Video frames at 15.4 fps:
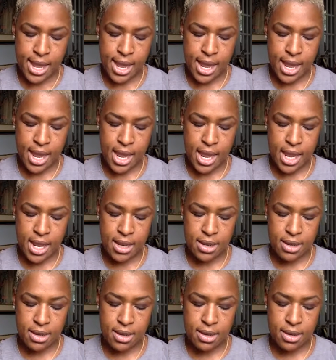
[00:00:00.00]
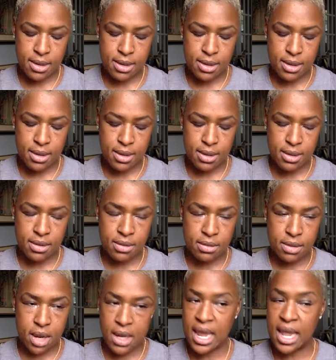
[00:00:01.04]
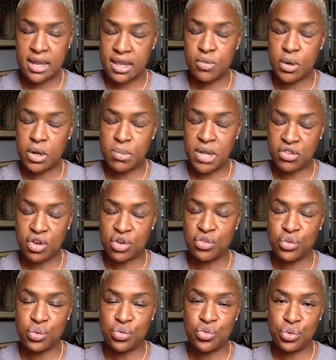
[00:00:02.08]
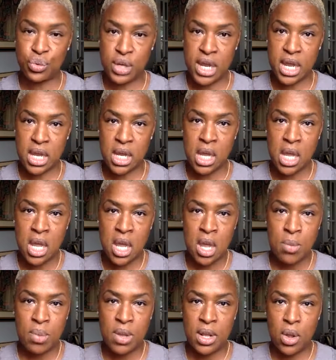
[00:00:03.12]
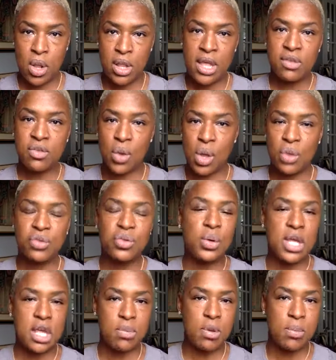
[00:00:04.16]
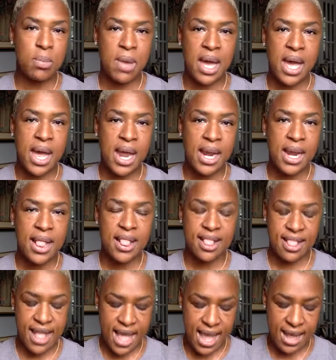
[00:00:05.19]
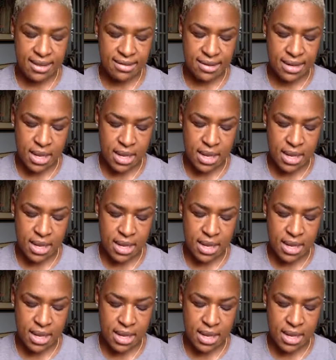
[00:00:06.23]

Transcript: And again, that's what makes our schools unique. But let's also keep in mind that